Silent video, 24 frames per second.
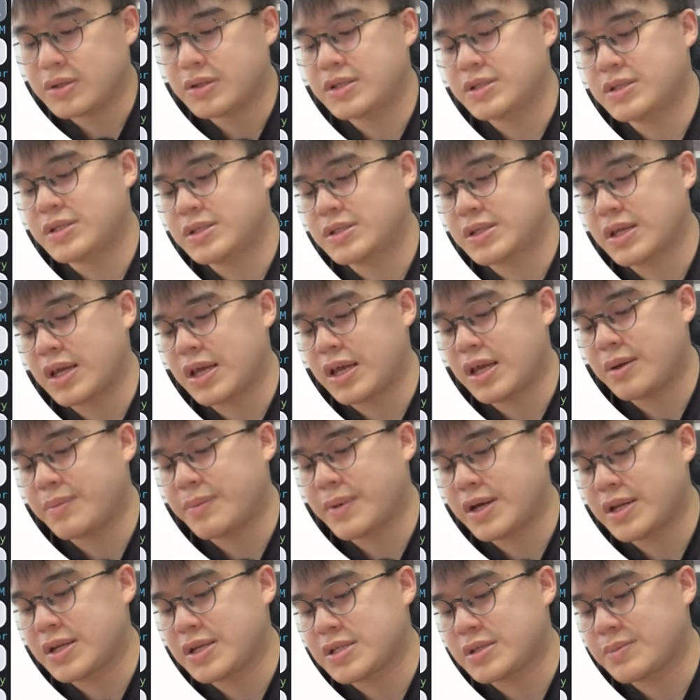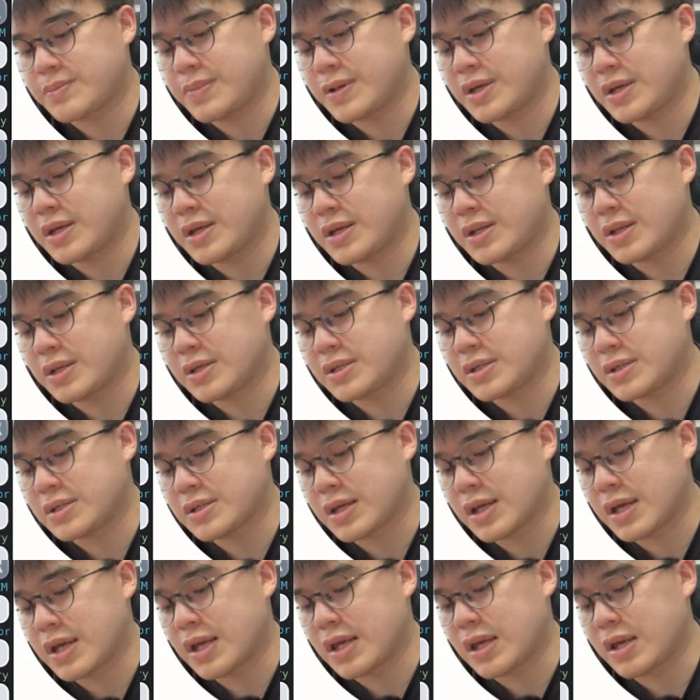This is a minus b, this is
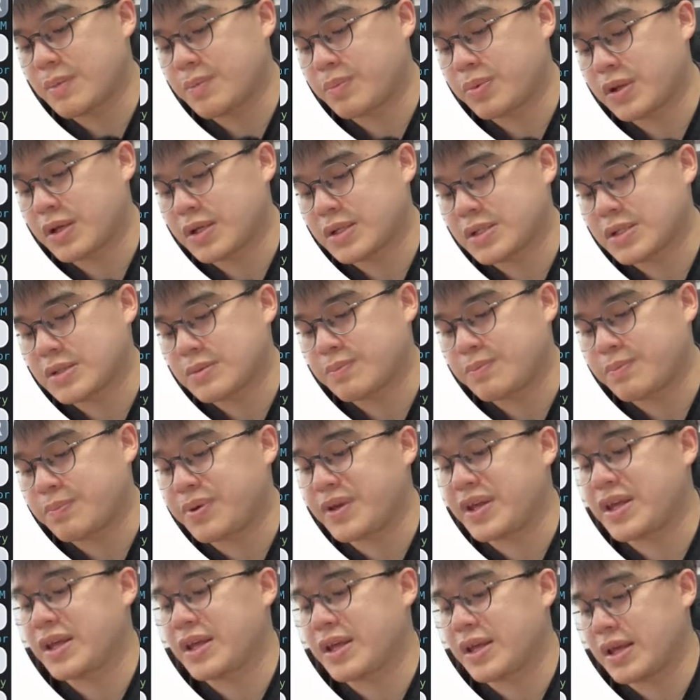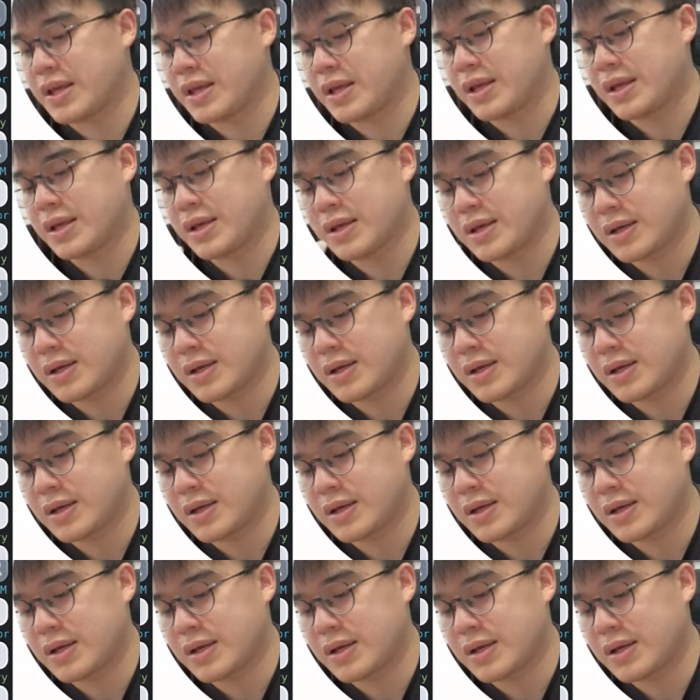a plus b.